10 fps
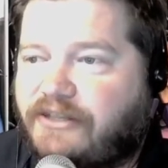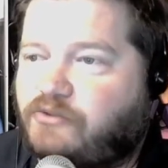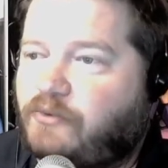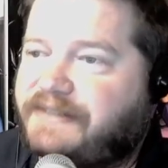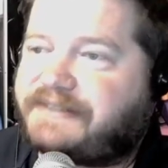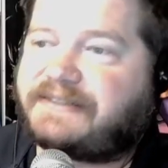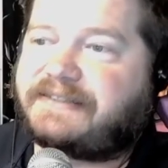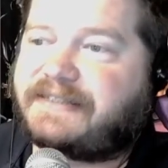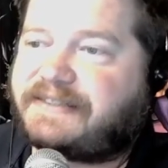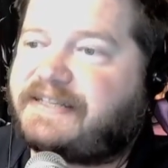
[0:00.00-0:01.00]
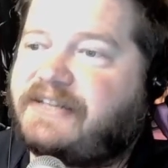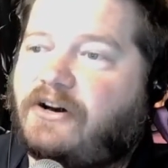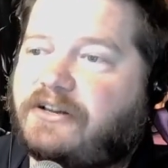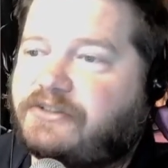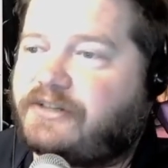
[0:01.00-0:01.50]
2016
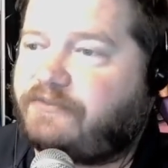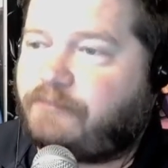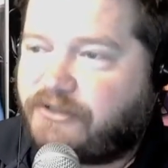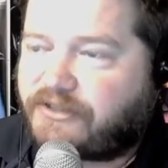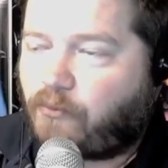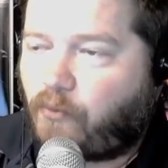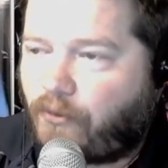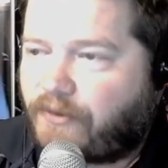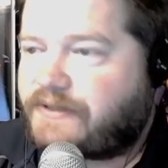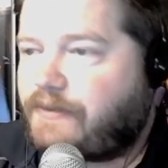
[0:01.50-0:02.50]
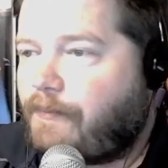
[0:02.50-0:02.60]
Alternative Music Awards,